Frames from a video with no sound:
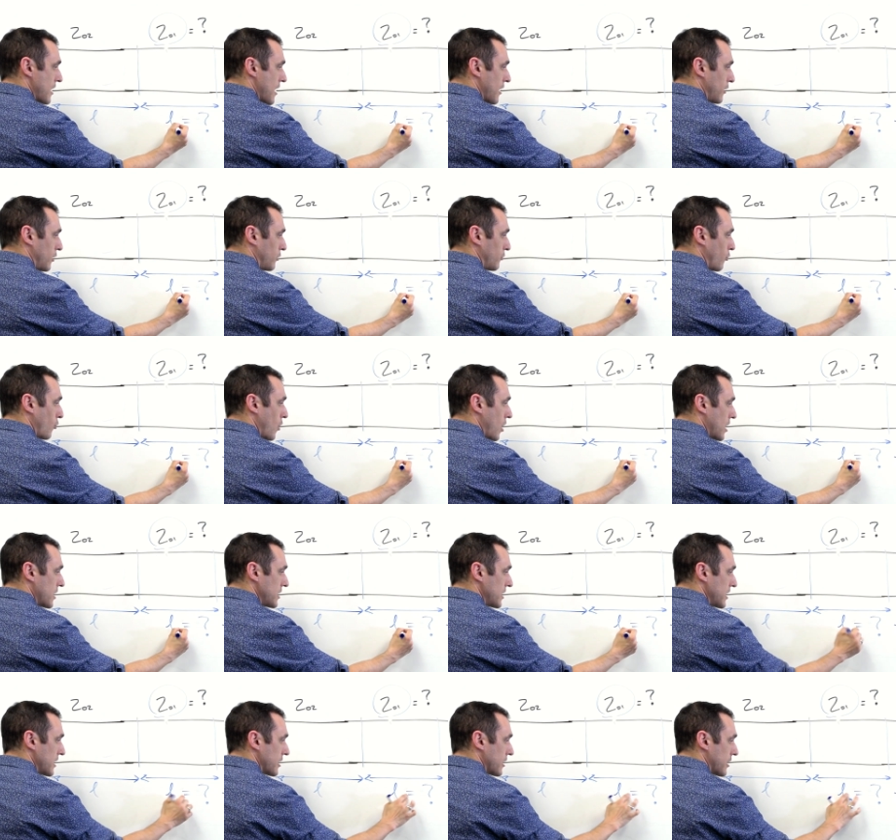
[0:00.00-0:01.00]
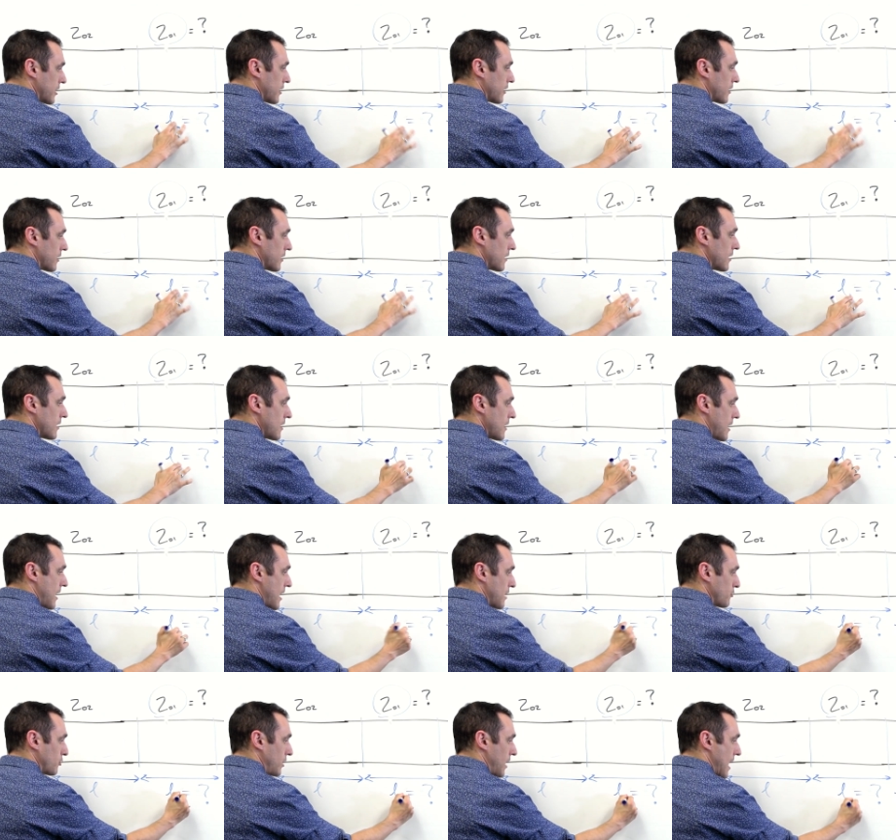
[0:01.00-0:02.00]
an L1 here,
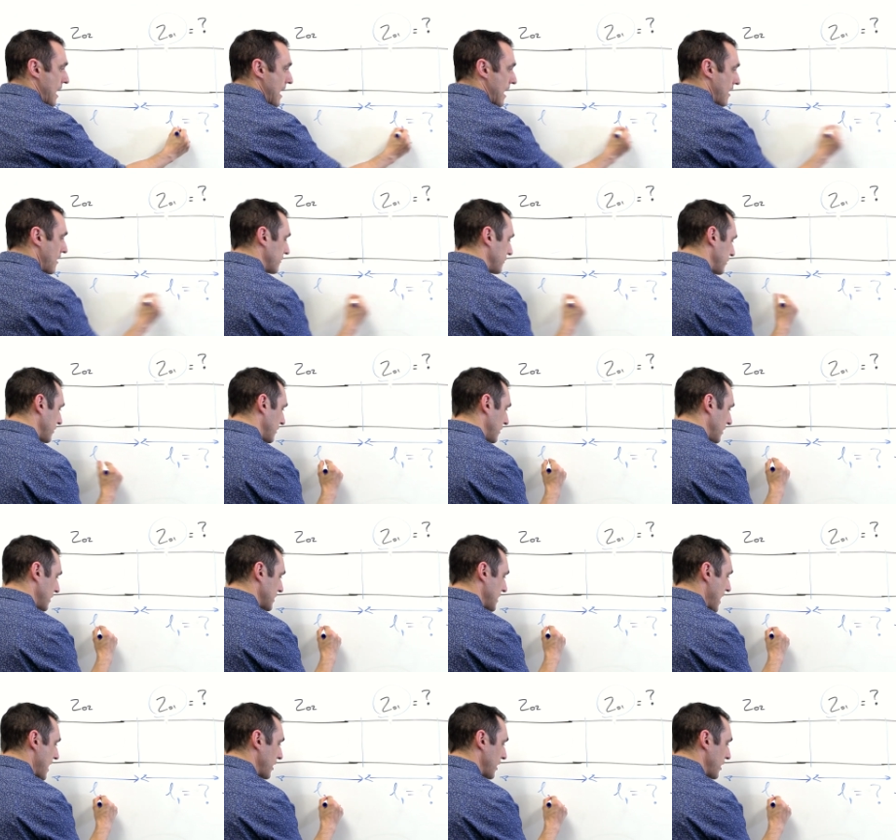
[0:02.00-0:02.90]
and we'll have an